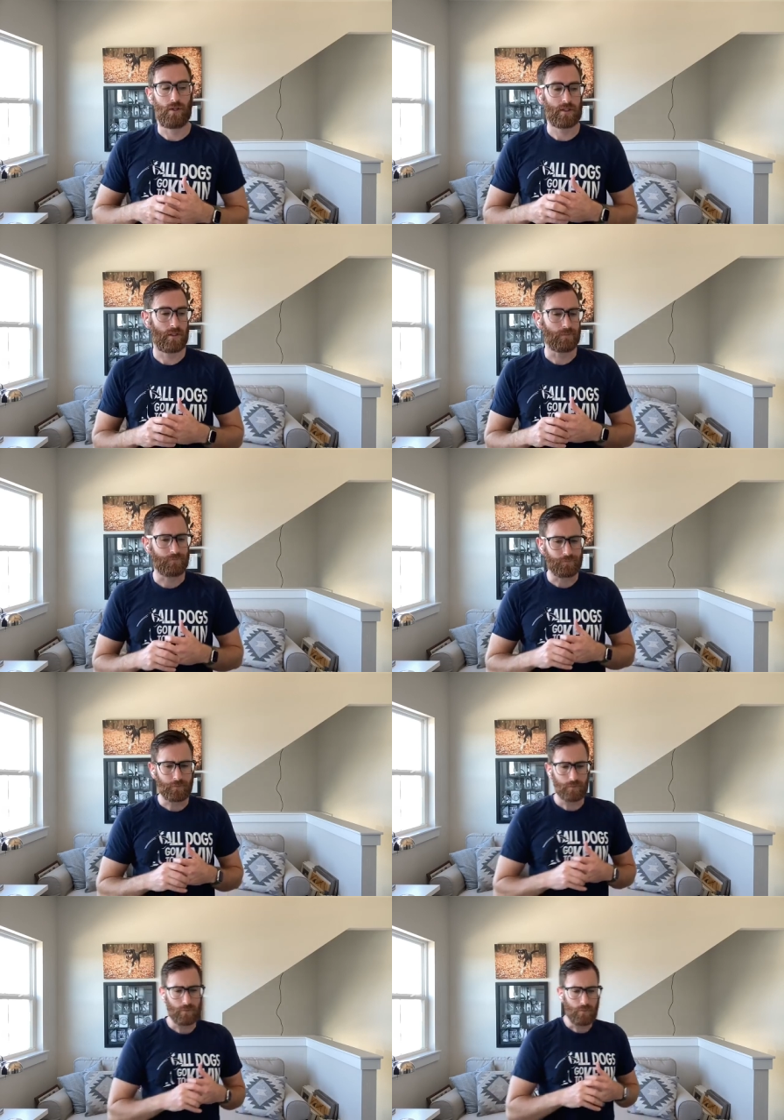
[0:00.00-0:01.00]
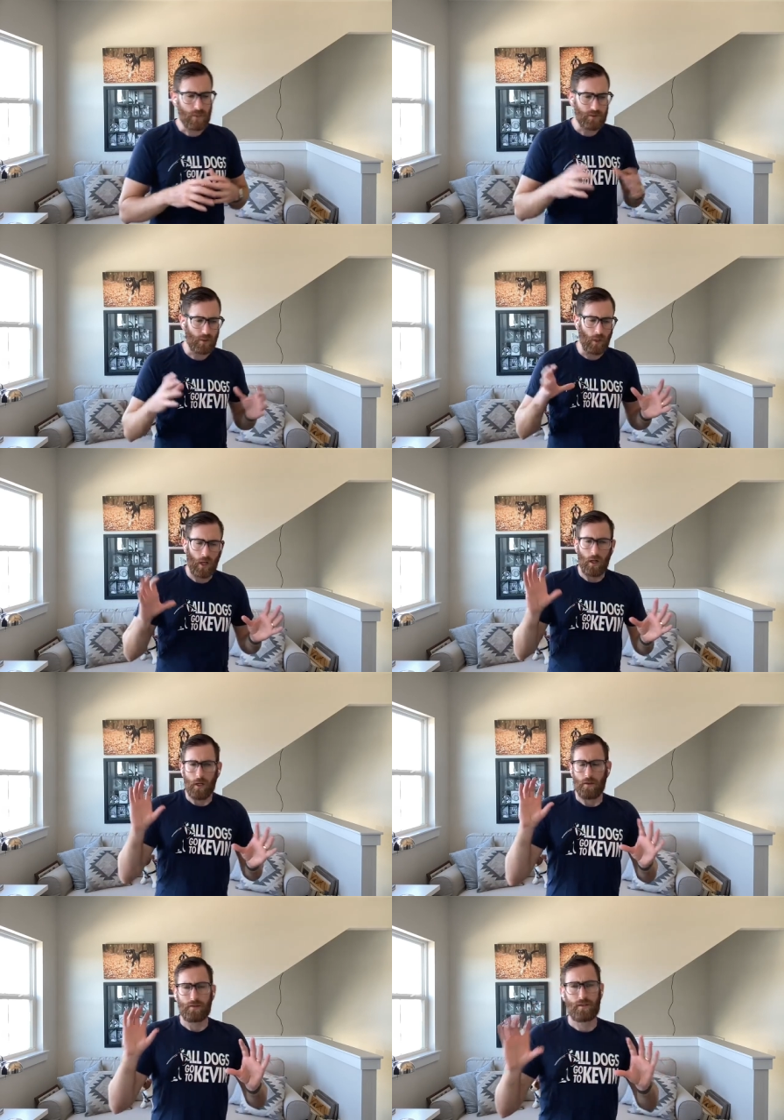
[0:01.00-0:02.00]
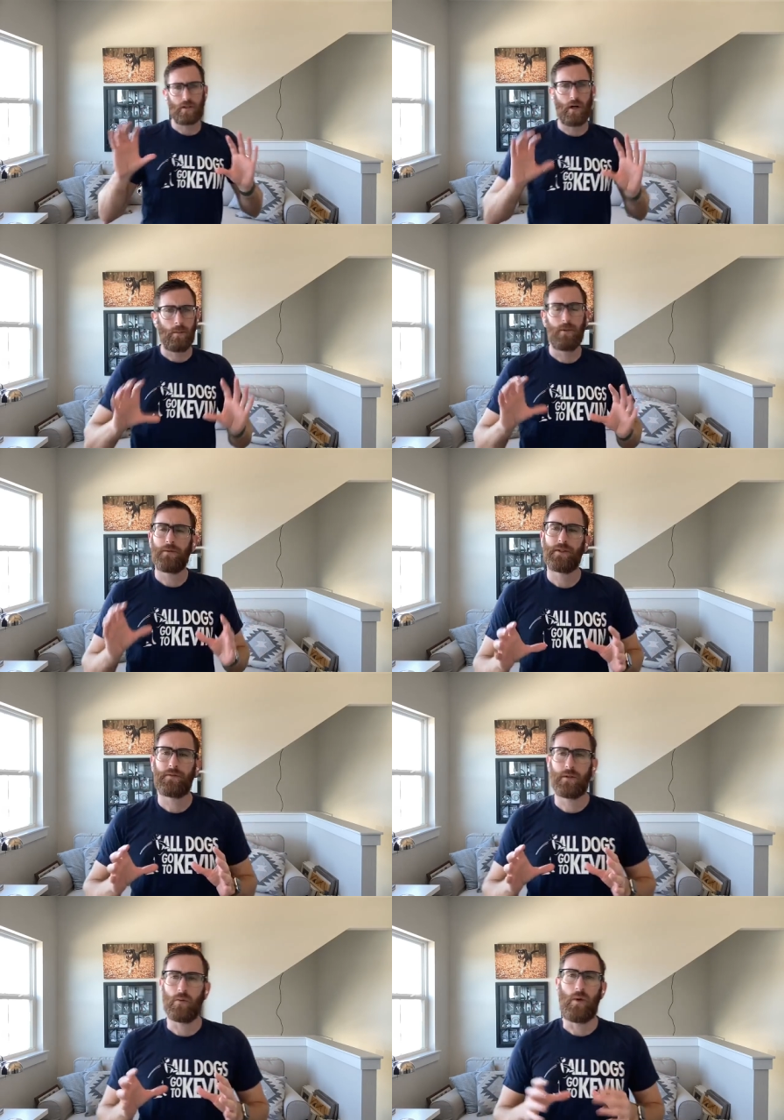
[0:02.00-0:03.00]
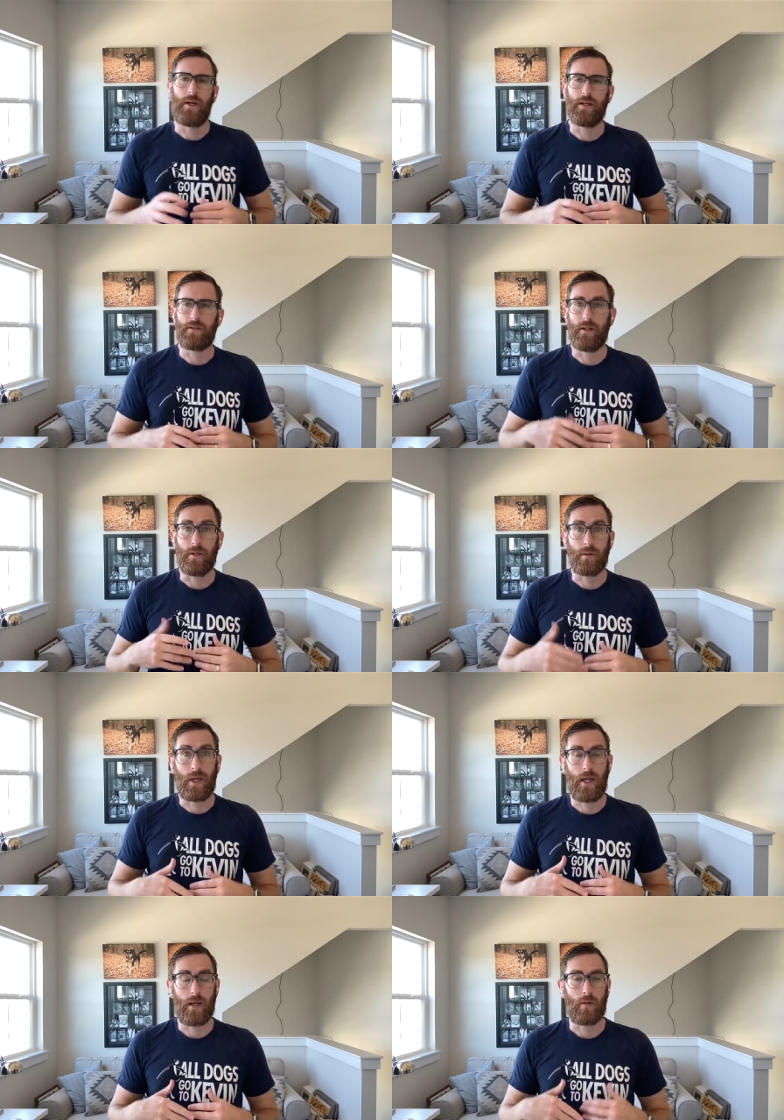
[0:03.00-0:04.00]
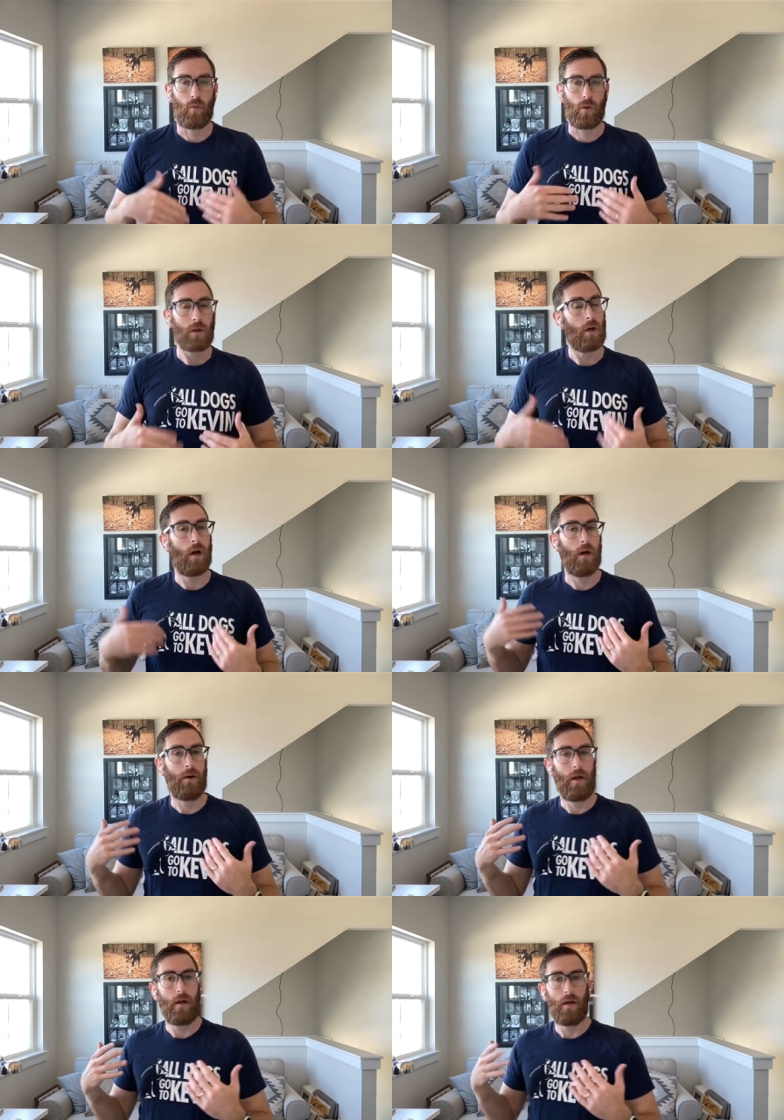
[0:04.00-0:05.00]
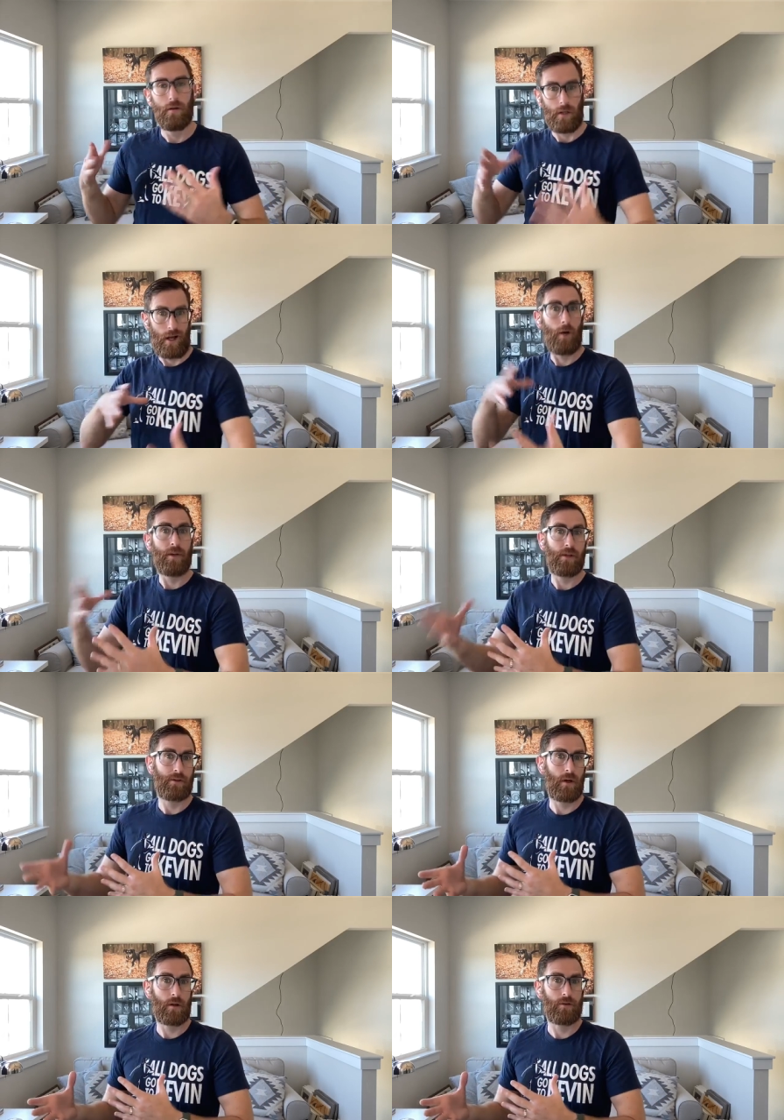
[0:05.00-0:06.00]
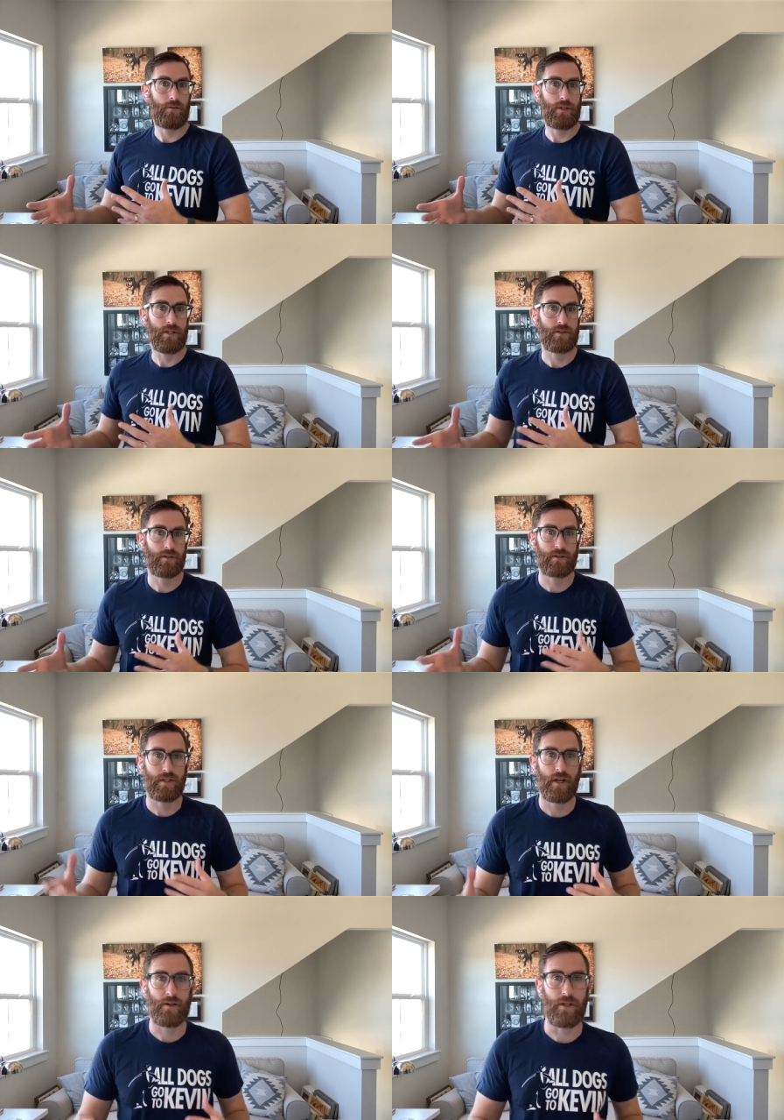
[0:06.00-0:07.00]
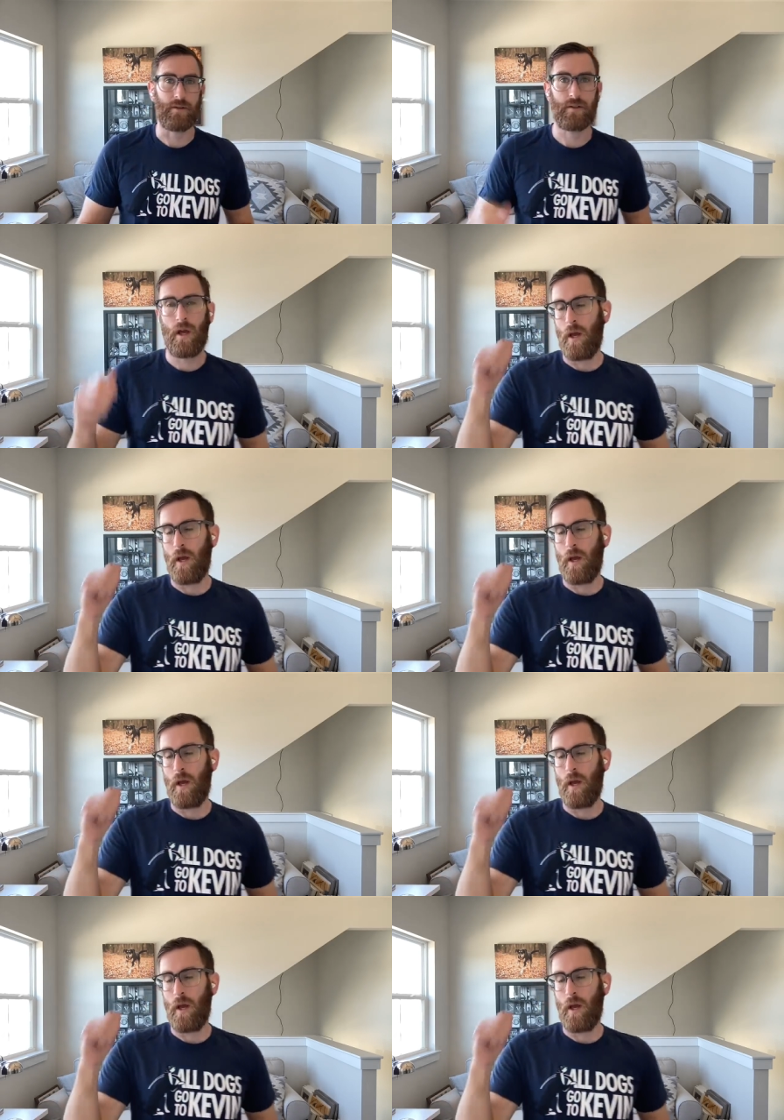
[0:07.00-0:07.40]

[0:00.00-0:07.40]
address them. So there's a couple different ways that you can work on helping your dog through these scenarios.